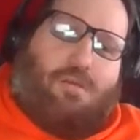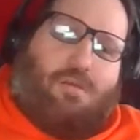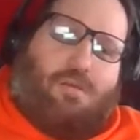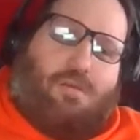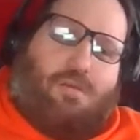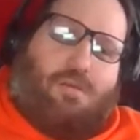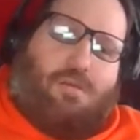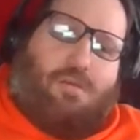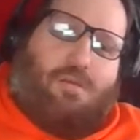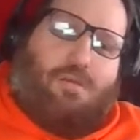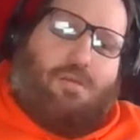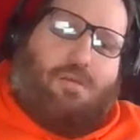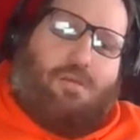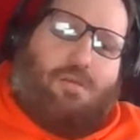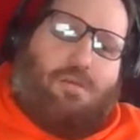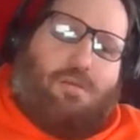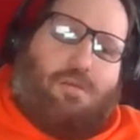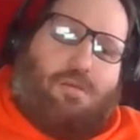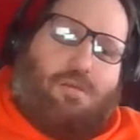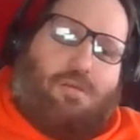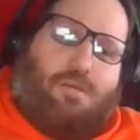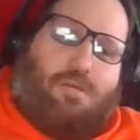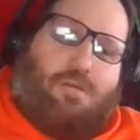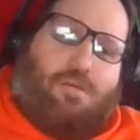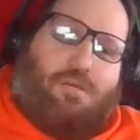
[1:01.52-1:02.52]

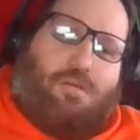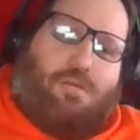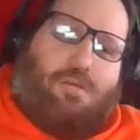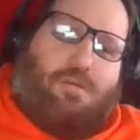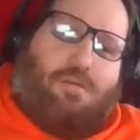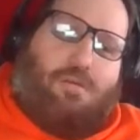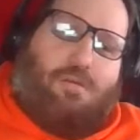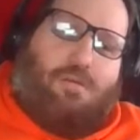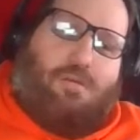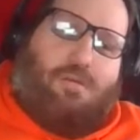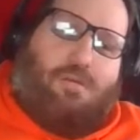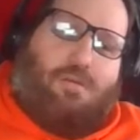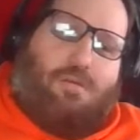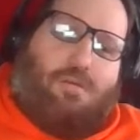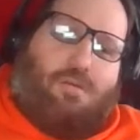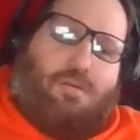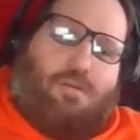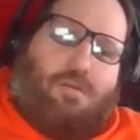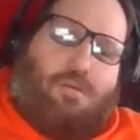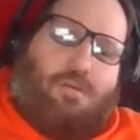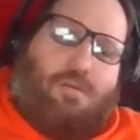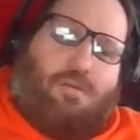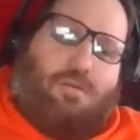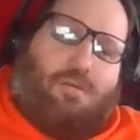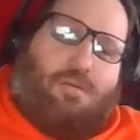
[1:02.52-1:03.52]

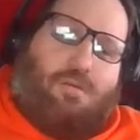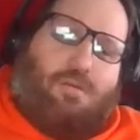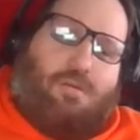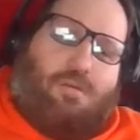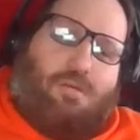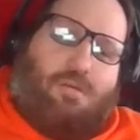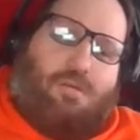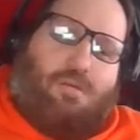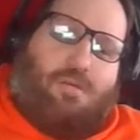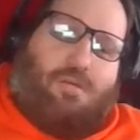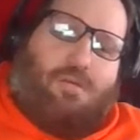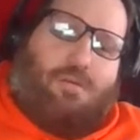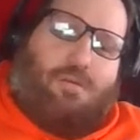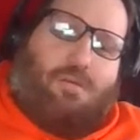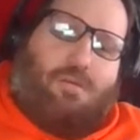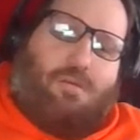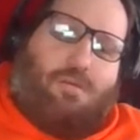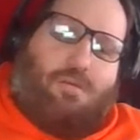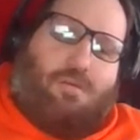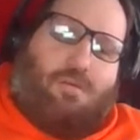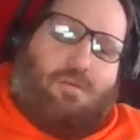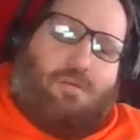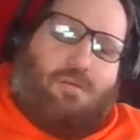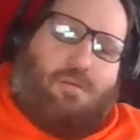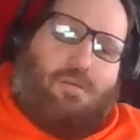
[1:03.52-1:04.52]

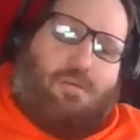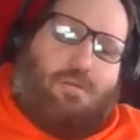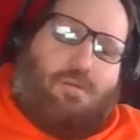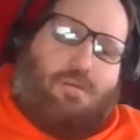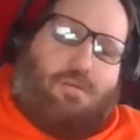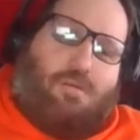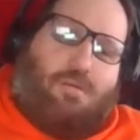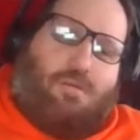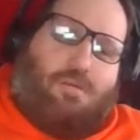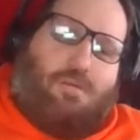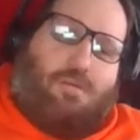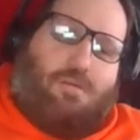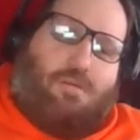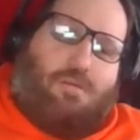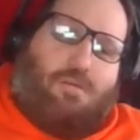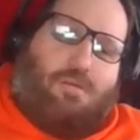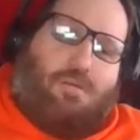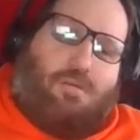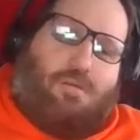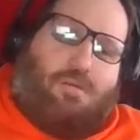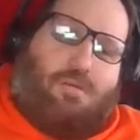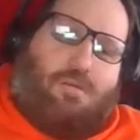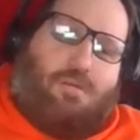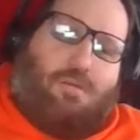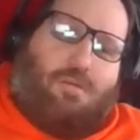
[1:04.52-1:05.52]

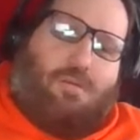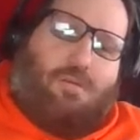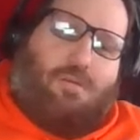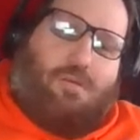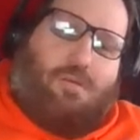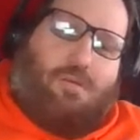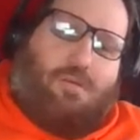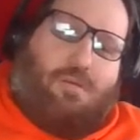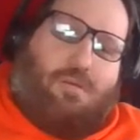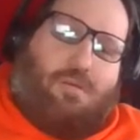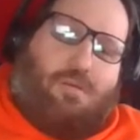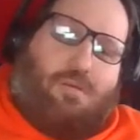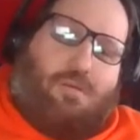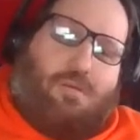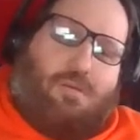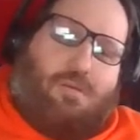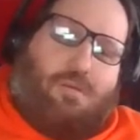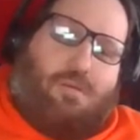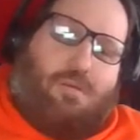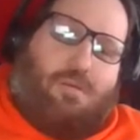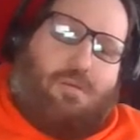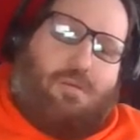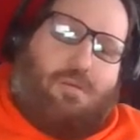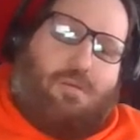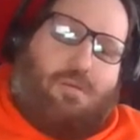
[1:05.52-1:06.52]

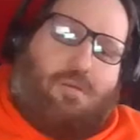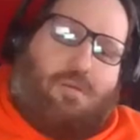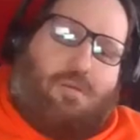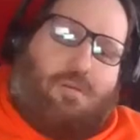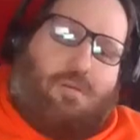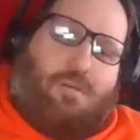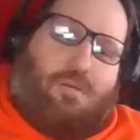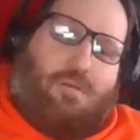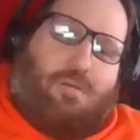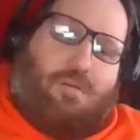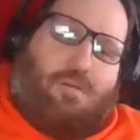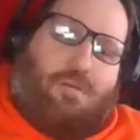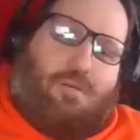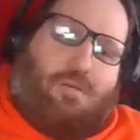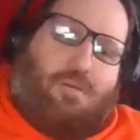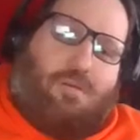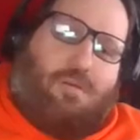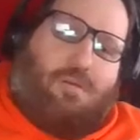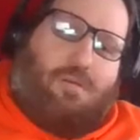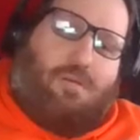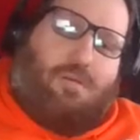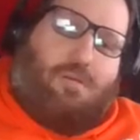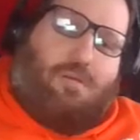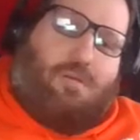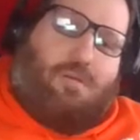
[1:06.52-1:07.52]

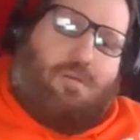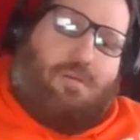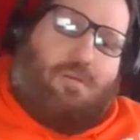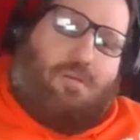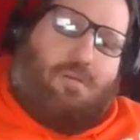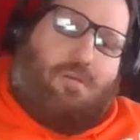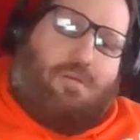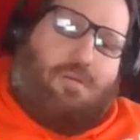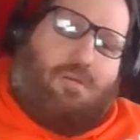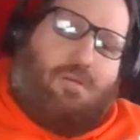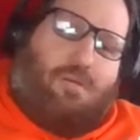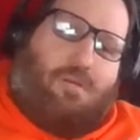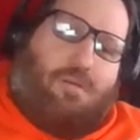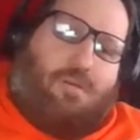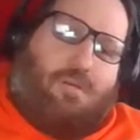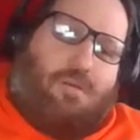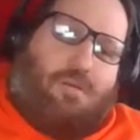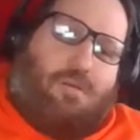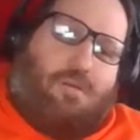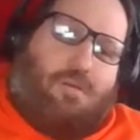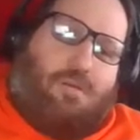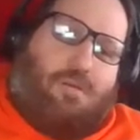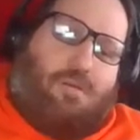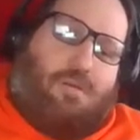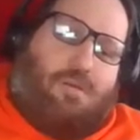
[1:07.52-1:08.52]

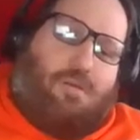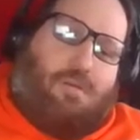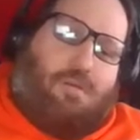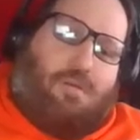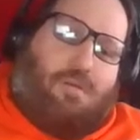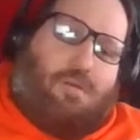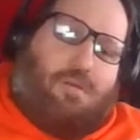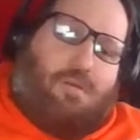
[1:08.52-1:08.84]
The person shown says nothing.